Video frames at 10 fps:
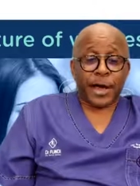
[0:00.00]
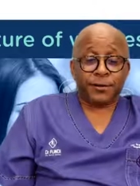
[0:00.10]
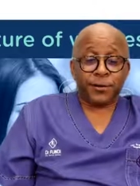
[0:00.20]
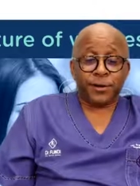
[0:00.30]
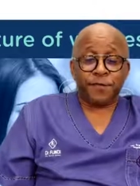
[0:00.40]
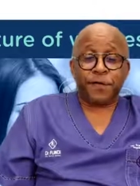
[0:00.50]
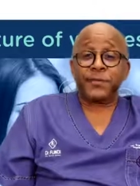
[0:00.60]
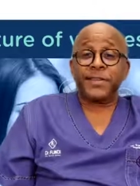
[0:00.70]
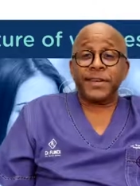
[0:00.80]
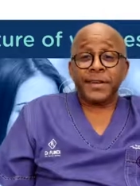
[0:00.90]
Anthony
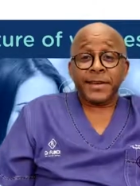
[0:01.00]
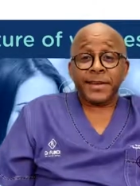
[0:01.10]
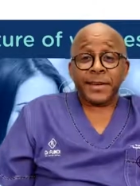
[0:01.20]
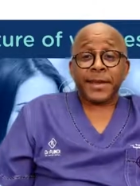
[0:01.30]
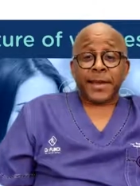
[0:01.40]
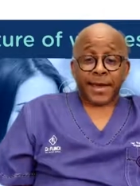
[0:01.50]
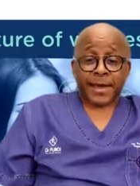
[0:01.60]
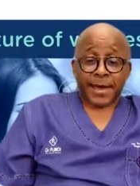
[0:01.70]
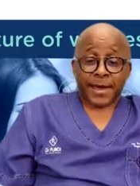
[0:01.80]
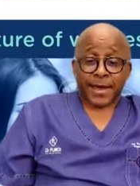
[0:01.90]
Fauci,
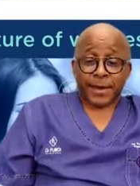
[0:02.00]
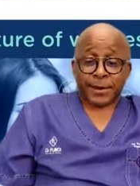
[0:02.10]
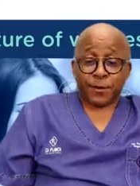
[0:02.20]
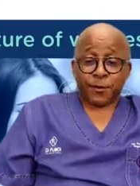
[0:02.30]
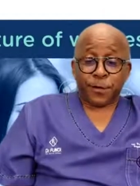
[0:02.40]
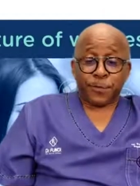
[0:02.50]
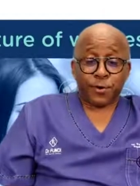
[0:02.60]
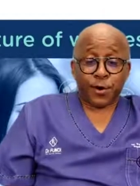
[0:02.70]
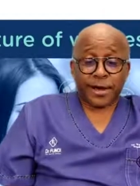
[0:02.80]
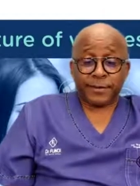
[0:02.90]
from the
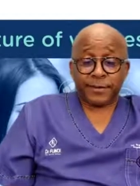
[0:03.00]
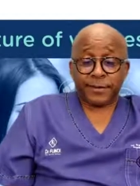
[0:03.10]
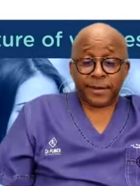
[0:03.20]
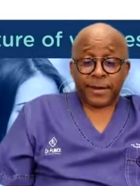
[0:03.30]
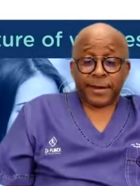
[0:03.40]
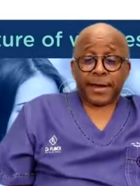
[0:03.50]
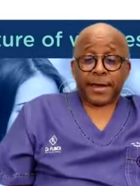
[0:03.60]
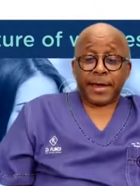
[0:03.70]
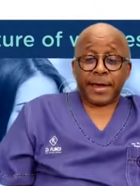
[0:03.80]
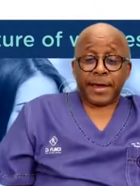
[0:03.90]
US,
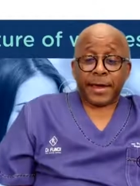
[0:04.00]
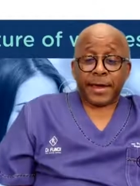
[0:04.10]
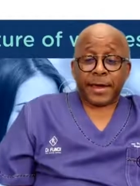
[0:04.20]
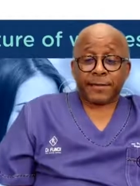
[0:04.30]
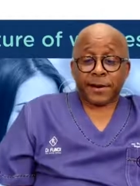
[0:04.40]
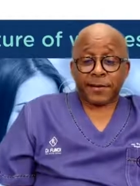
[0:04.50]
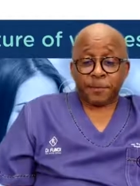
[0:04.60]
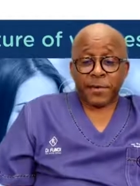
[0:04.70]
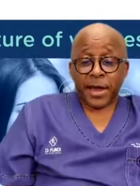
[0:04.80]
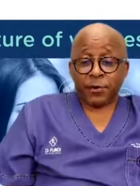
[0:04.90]
as a
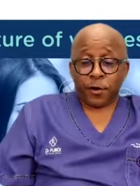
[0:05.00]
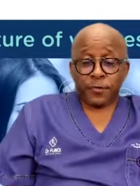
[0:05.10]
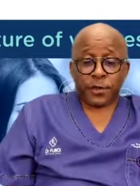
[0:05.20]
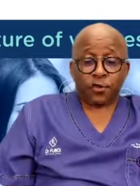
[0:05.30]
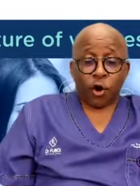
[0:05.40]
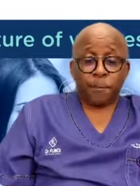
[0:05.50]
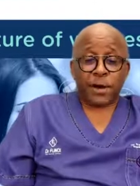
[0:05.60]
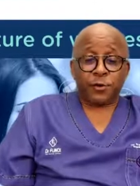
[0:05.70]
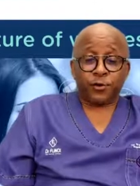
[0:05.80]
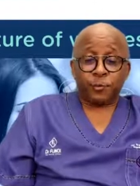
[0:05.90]
recipient of the John
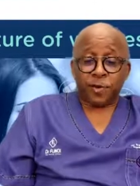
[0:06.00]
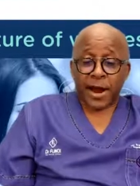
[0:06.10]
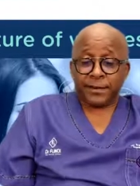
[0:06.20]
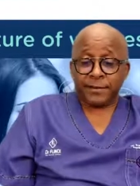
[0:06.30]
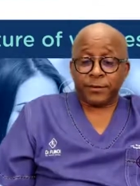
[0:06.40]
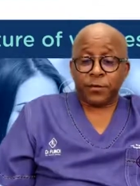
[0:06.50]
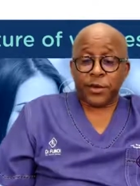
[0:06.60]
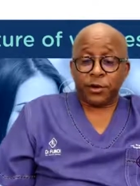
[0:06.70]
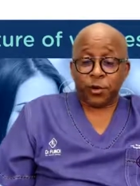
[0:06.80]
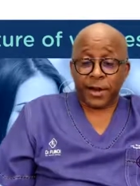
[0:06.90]
Maddox Prize
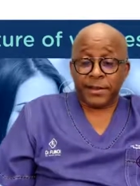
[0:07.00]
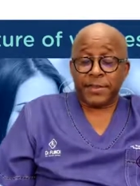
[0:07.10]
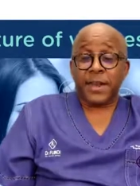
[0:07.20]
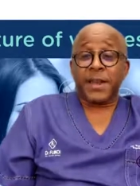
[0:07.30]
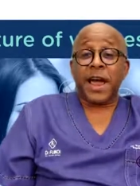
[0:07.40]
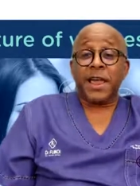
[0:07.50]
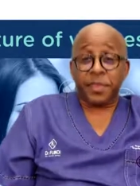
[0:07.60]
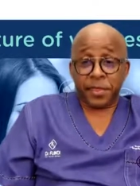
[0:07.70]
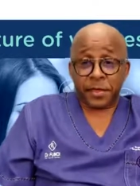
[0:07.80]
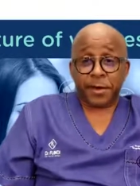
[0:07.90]
2020, the 9th
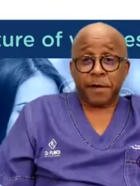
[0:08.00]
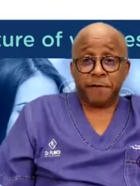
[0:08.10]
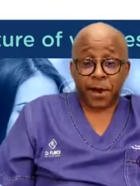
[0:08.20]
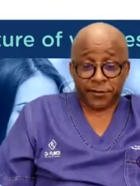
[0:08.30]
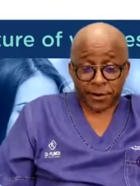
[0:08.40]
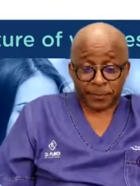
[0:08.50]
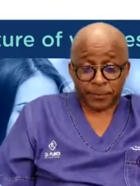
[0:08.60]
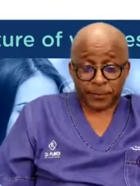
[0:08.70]
version,